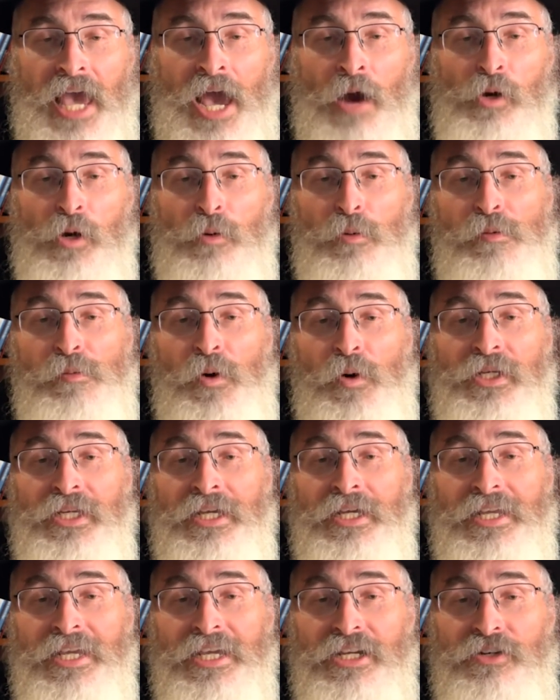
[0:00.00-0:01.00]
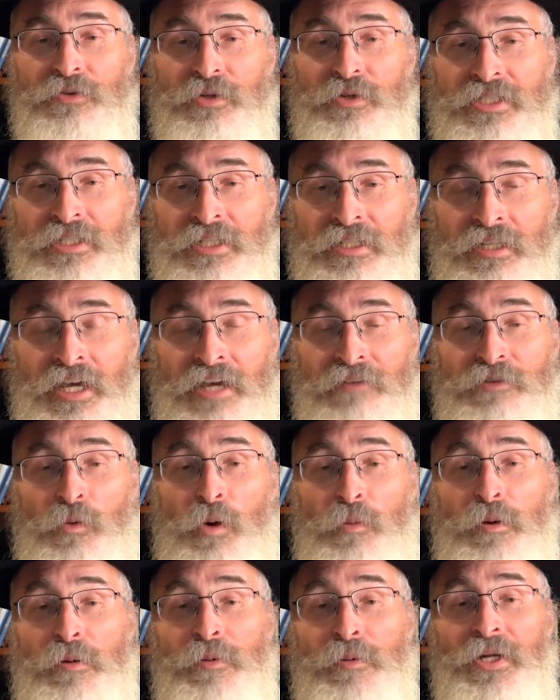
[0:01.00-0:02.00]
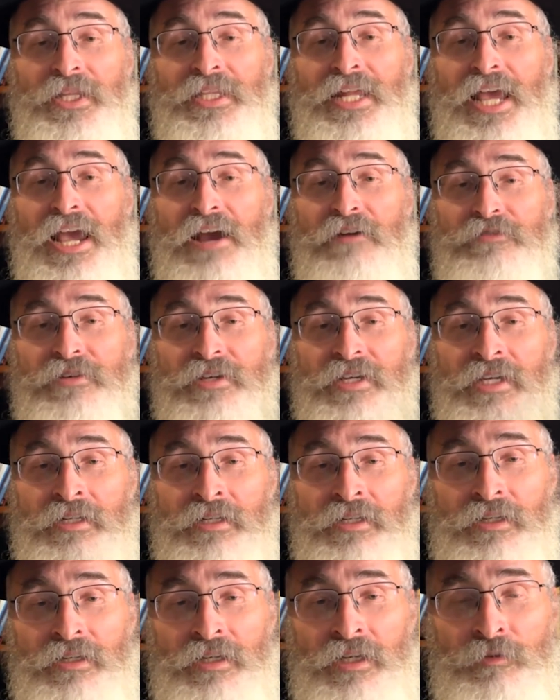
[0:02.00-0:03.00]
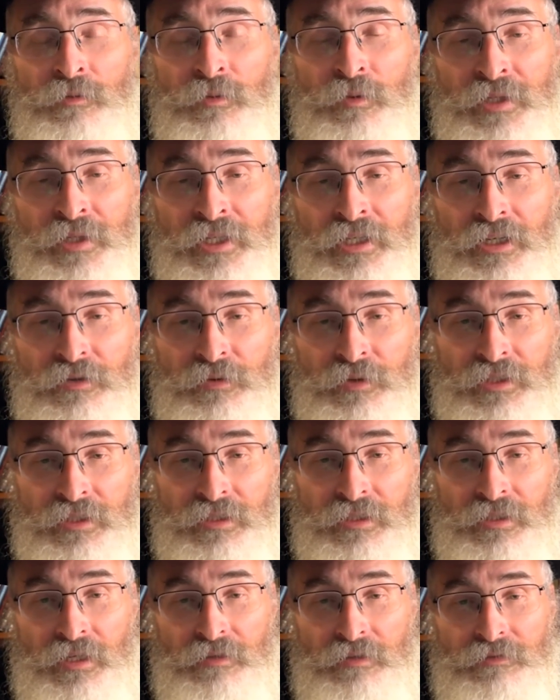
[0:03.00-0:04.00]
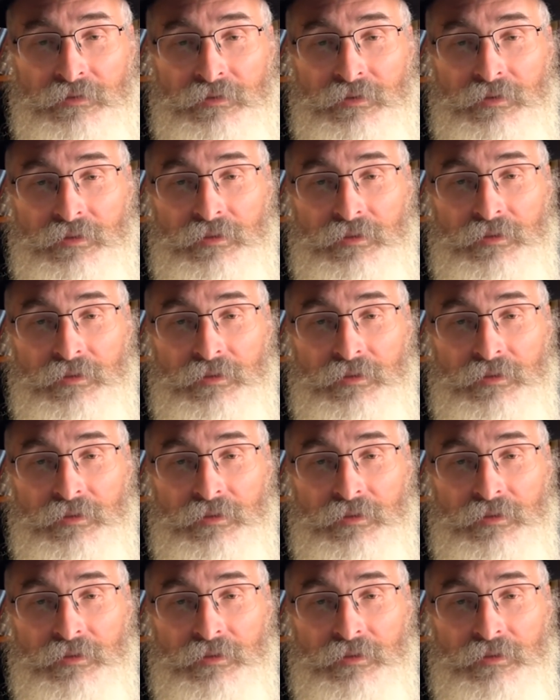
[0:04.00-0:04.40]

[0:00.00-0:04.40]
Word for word: and we are promoting an increase in life and we're promoting that every human being increases life.